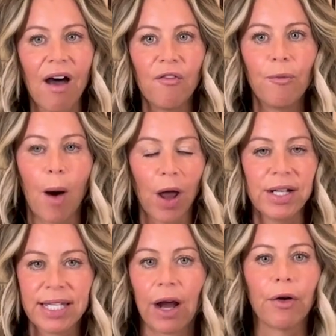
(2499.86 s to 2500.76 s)

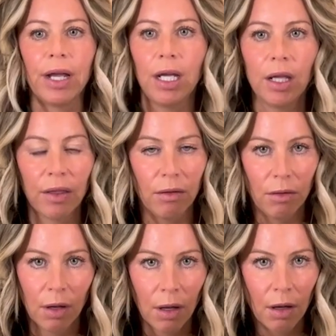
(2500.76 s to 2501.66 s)
monetary
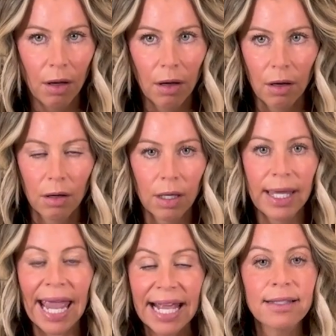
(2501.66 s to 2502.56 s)

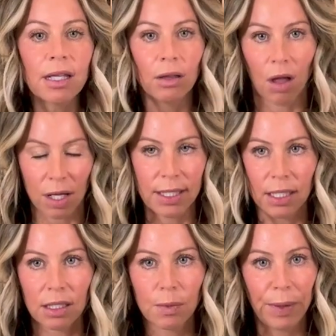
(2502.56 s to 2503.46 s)
gains and
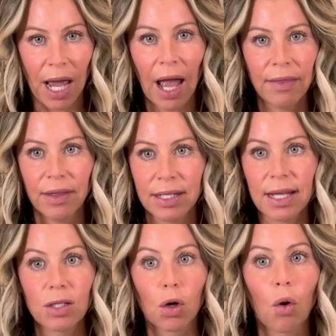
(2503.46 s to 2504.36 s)
losses behind this
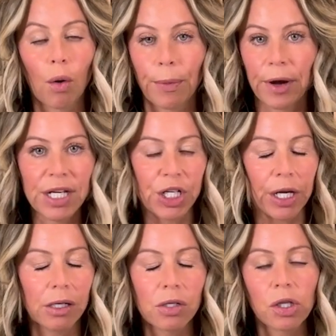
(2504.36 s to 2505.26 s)
as a
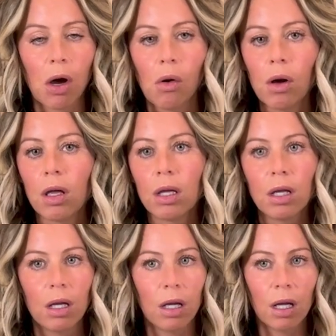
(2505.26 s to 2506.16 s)
corporation. So,
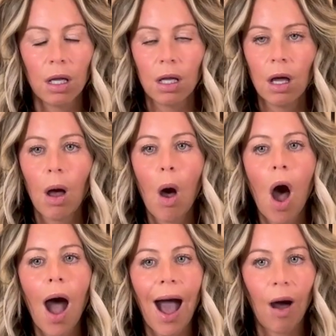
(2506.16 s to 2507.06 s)

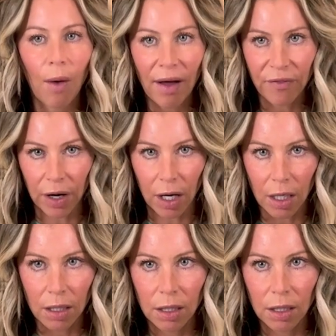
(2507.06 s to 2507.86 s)
however,